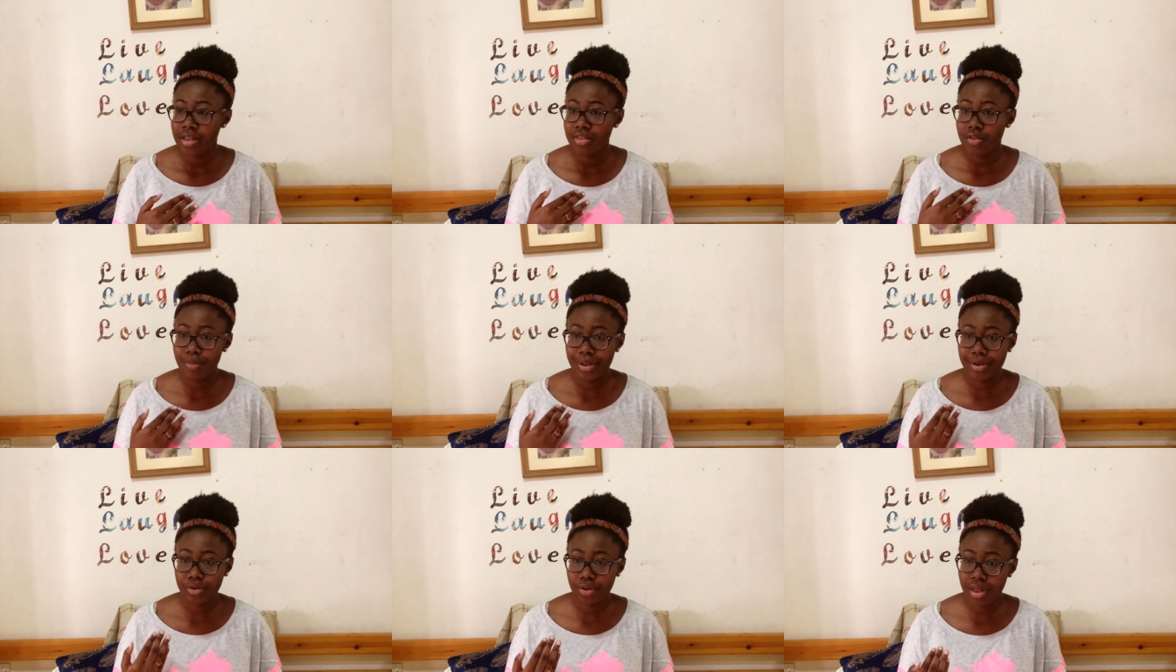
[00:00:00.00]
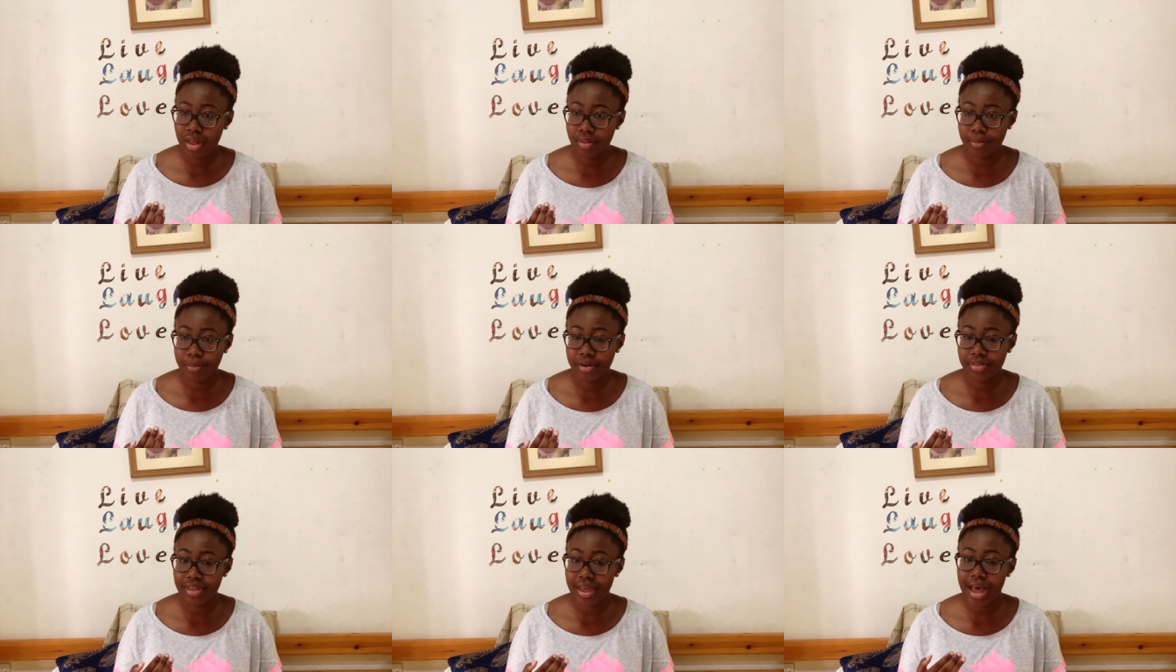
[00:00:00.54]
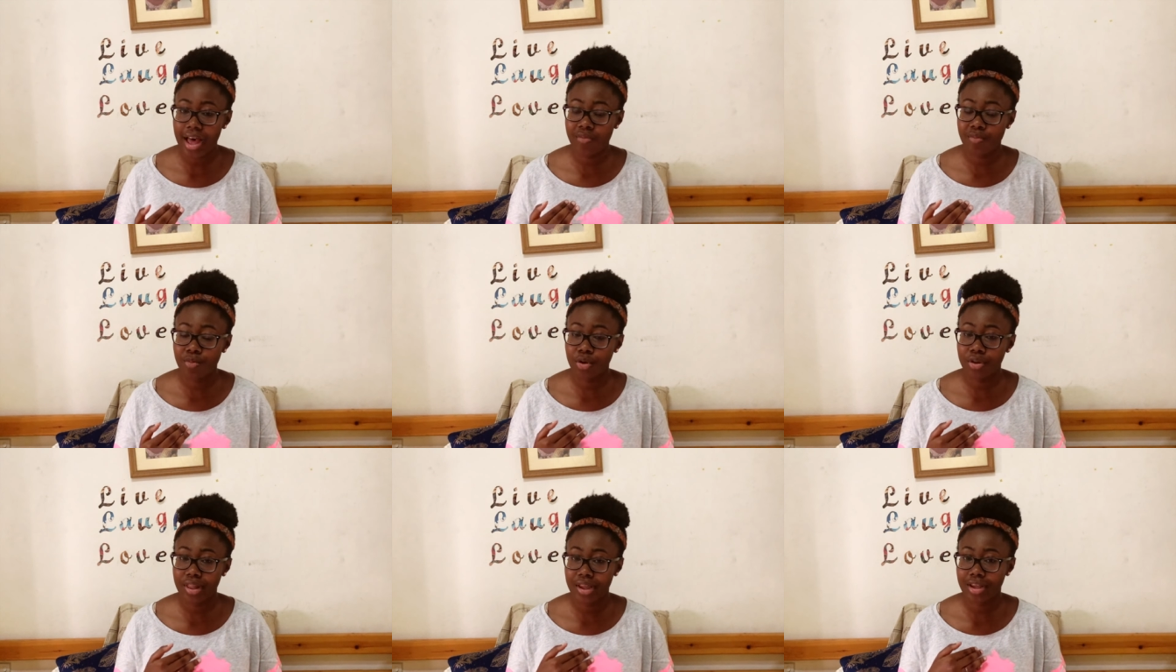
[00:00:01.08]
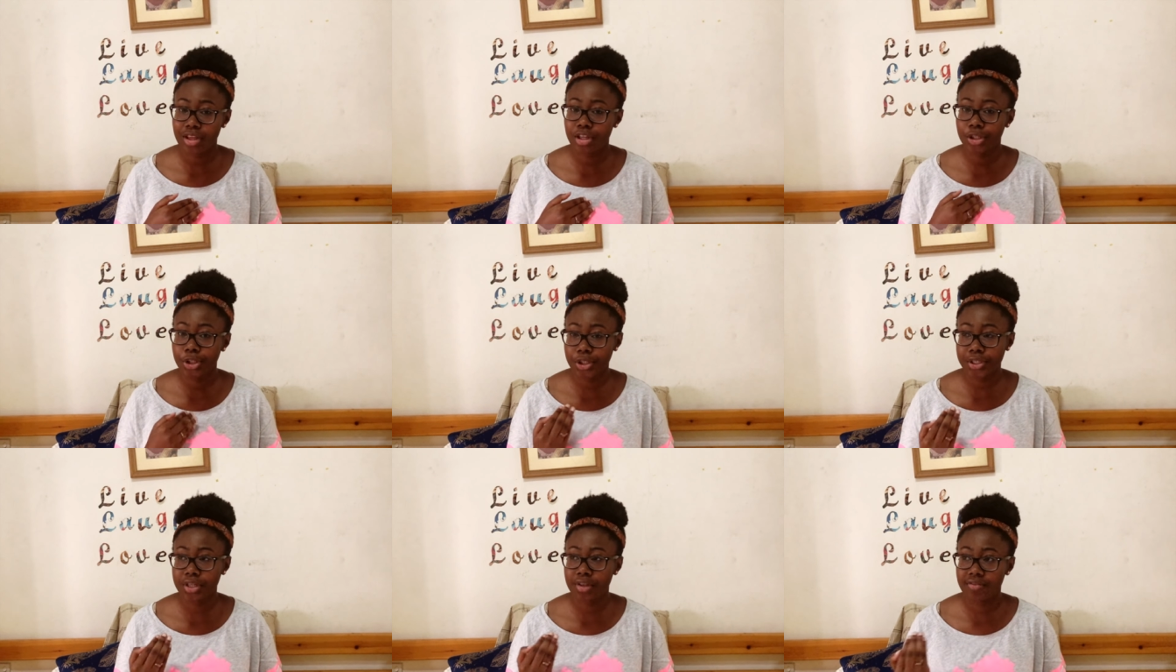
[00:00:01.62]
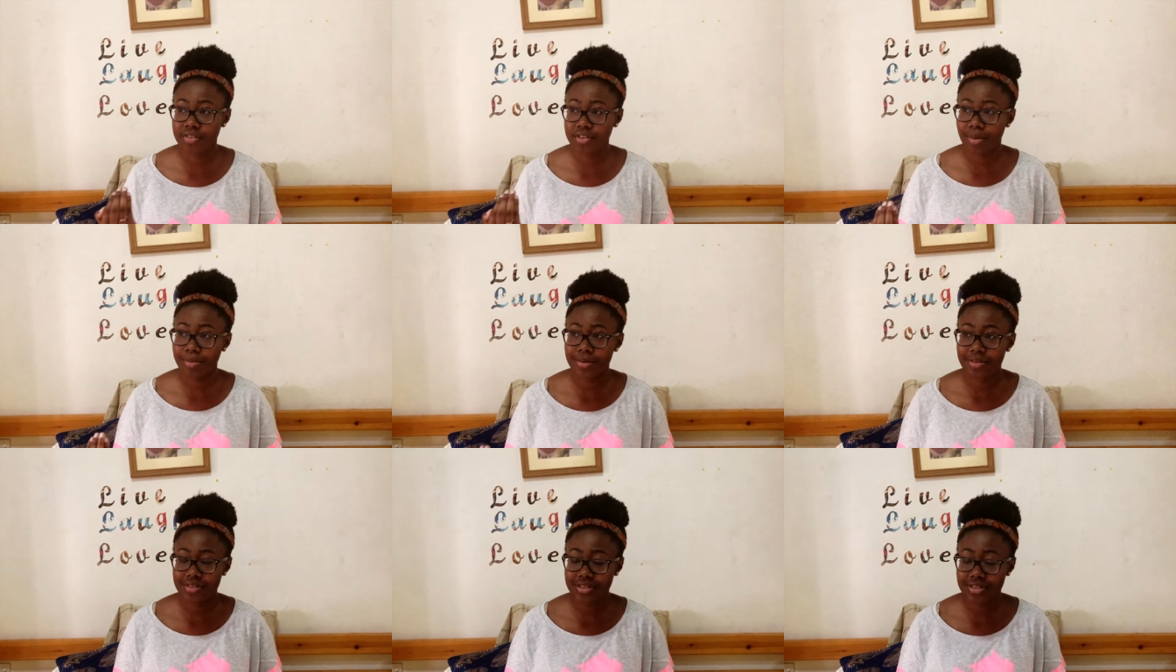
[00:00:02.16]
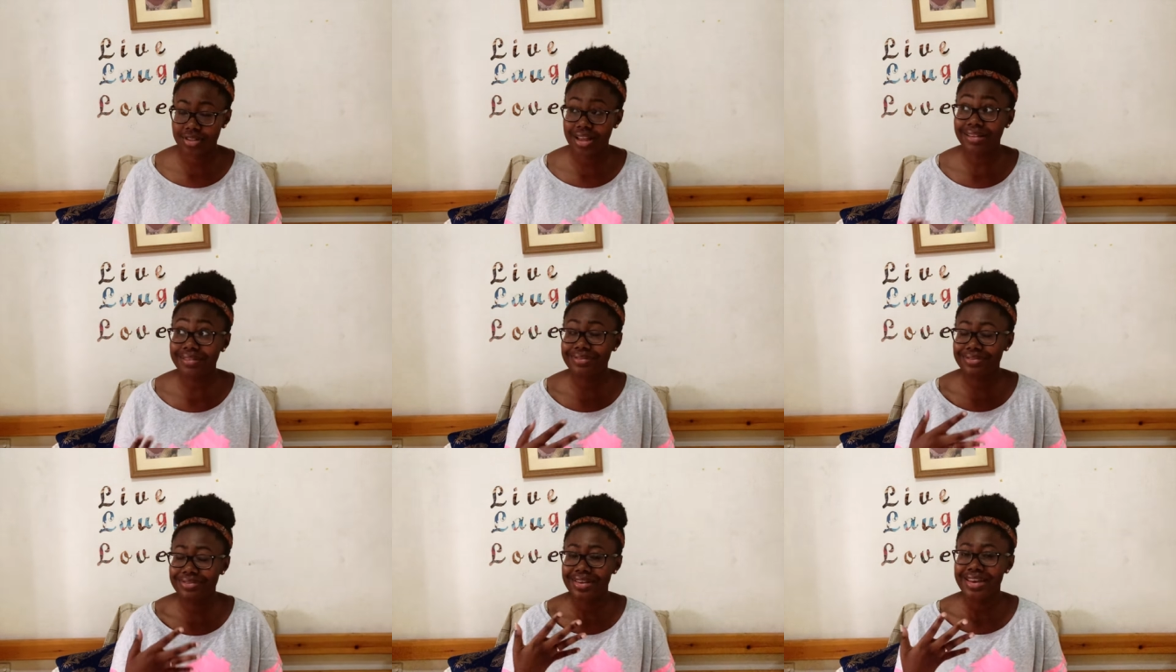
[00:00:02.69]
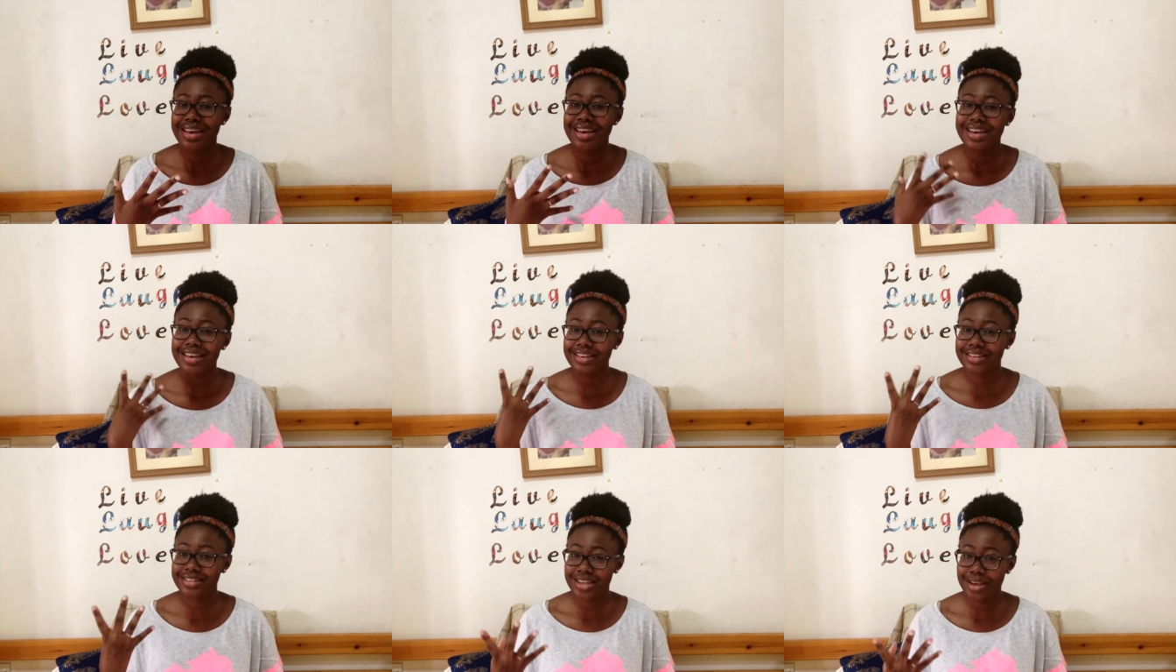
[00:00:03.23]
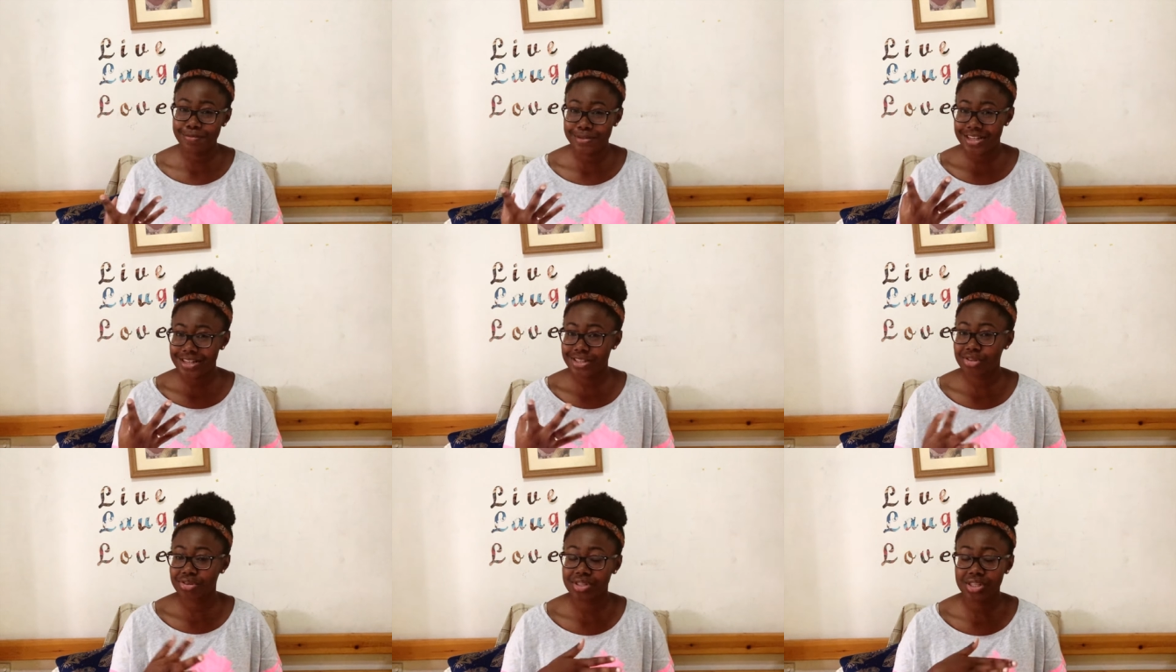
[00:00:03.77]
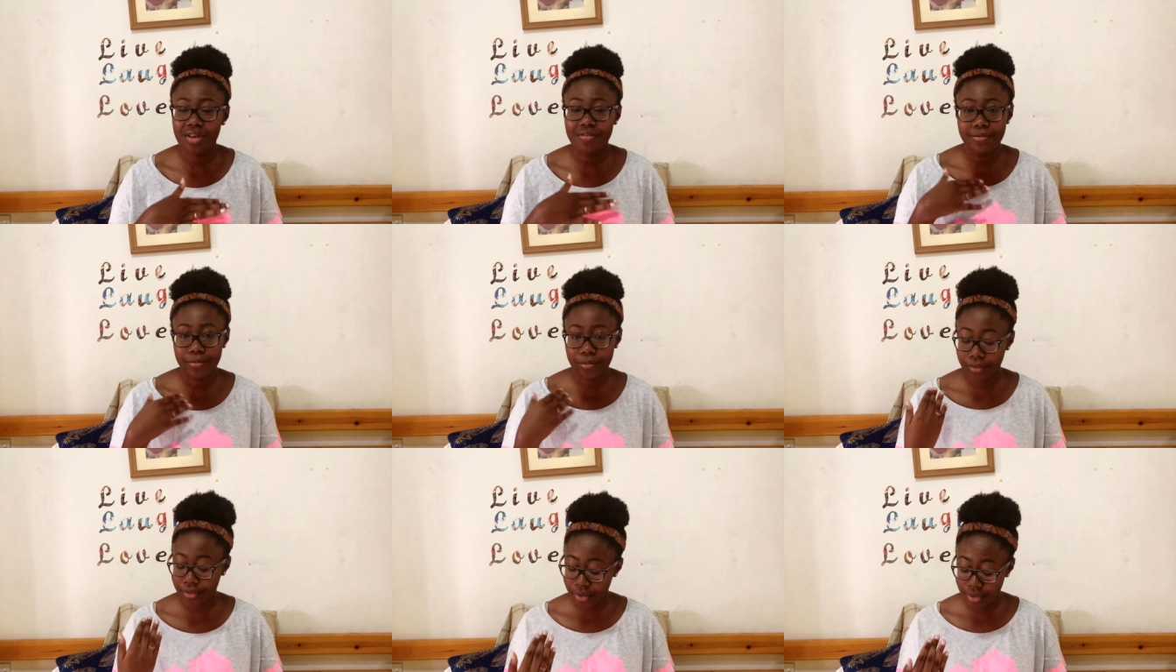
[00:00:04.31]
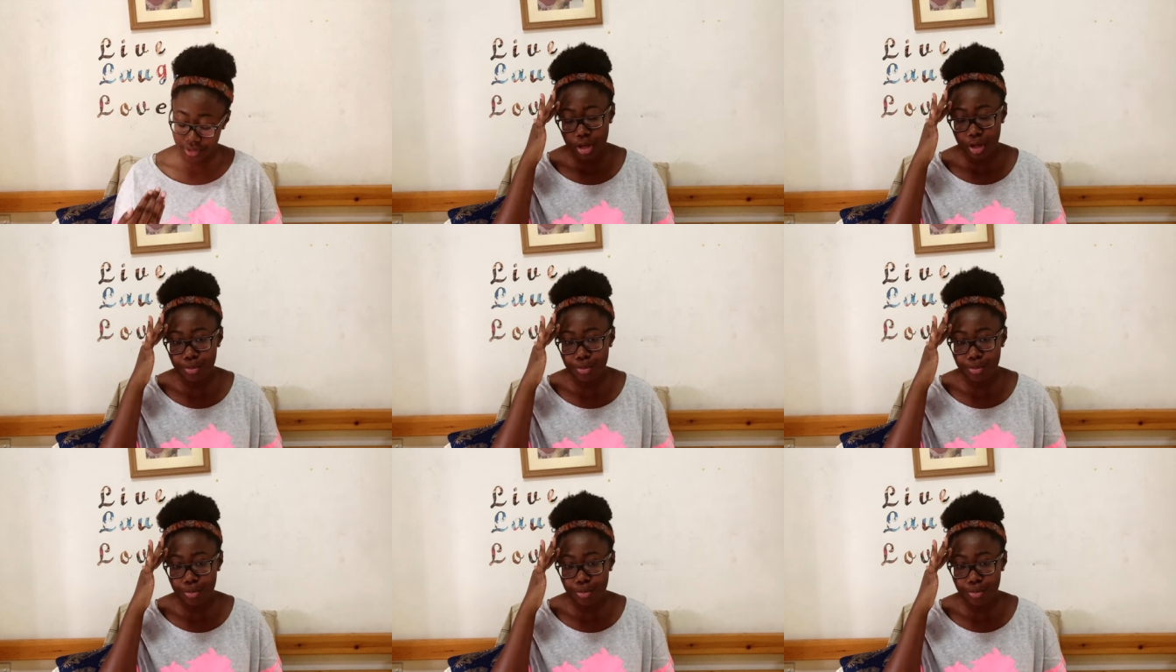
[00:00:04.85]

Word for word: the mental health part that had more like a journey of self self acceptance or self growth,